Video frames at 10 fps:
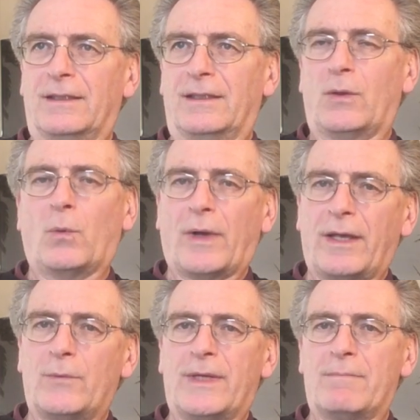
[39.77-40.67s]

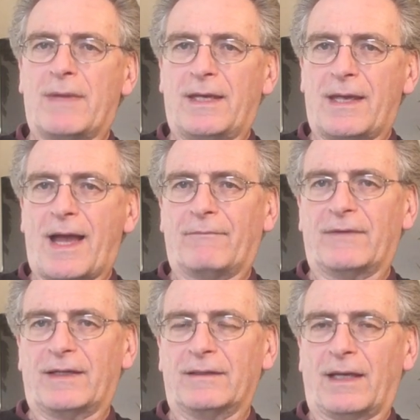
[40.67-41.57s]
way we may have
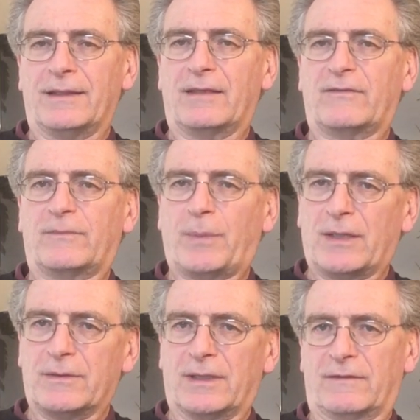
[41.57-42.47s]
an
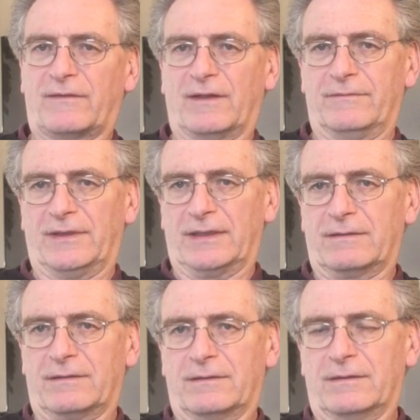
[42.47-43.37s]
experience of
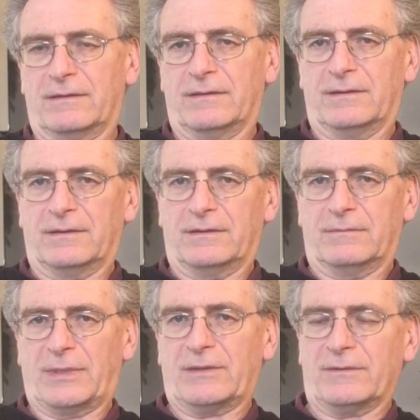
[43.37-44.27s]
it,
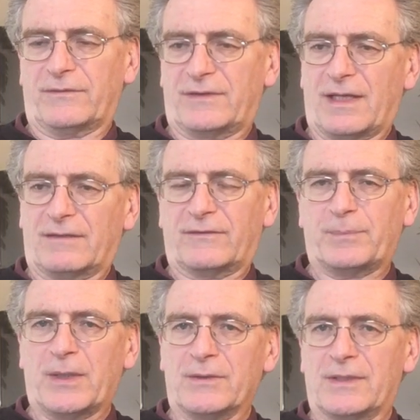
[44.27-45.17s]
because the
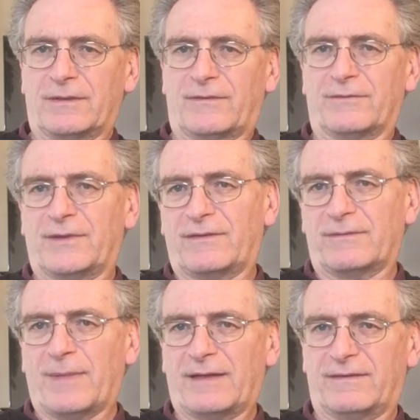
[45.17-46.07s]
experience of
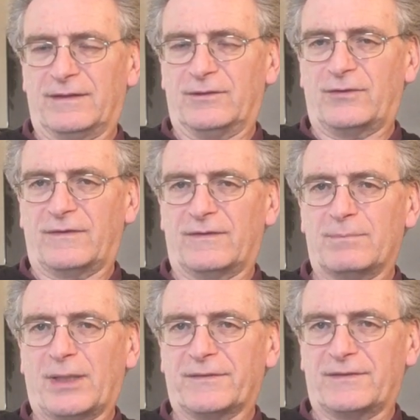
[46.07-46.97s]
this message is
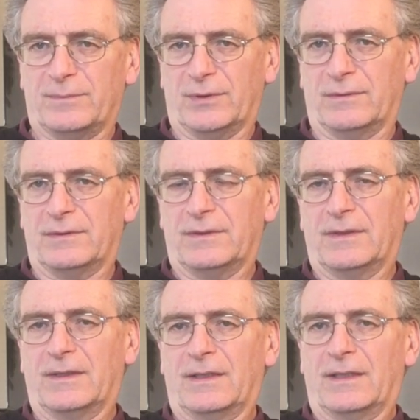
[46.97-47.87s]
impossible,
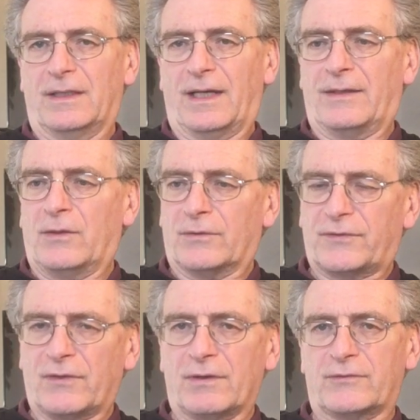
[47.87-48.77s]
and your
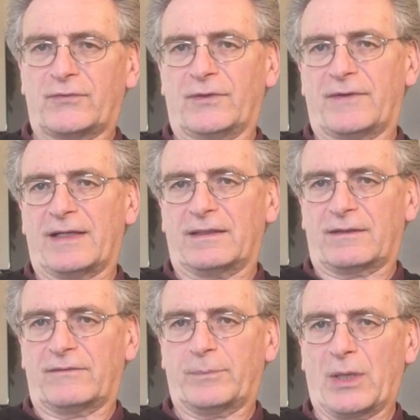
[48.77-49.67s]
search for that
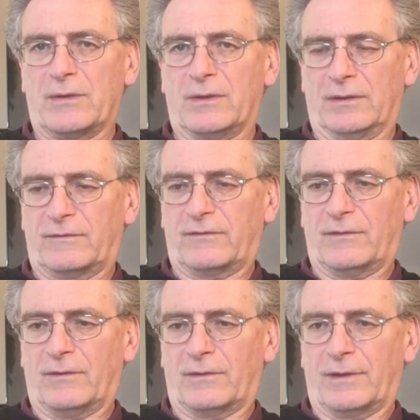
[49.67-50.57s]
experience,
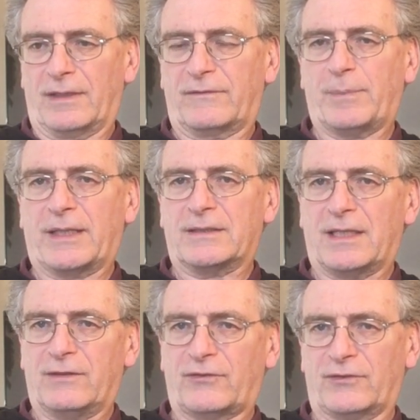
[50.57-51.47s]
your
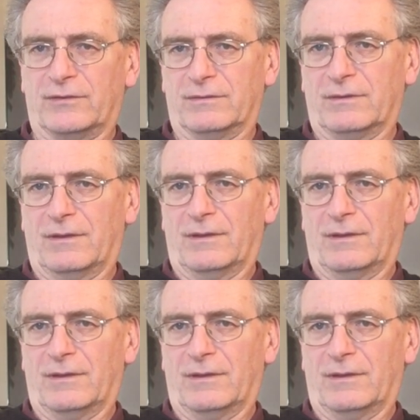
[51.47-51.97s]
expectation